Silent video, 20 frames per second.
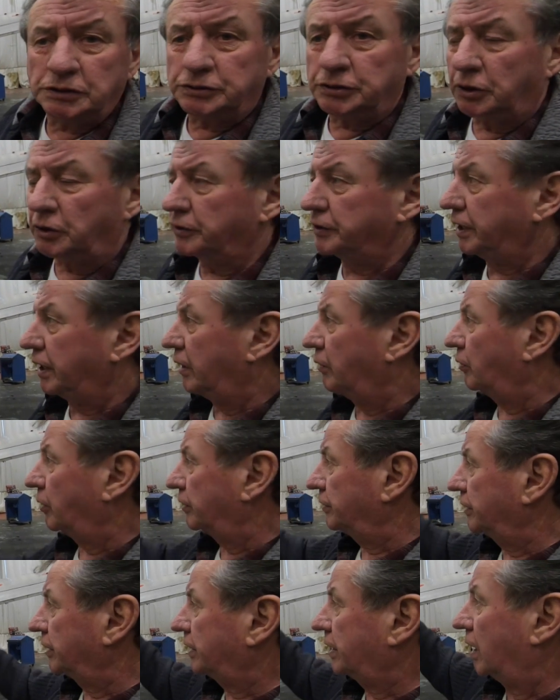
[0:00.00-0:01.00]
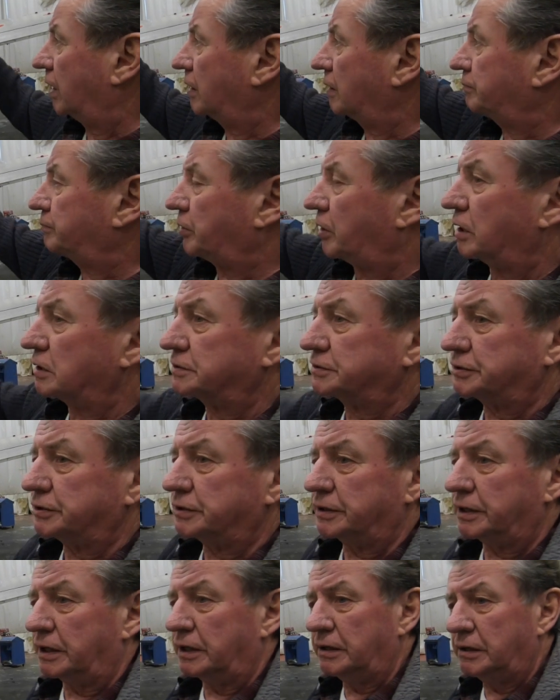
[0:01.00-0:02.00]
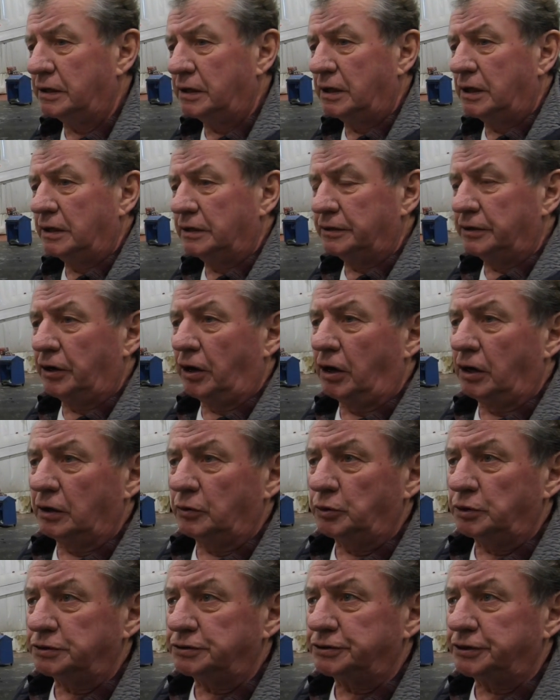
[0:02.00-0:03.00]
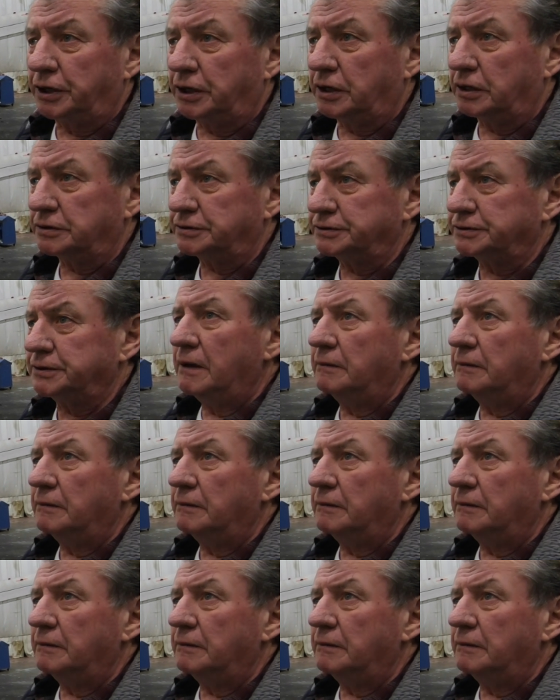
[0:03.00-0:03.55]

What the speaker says: So they were the counterparts to the Hollywood stars.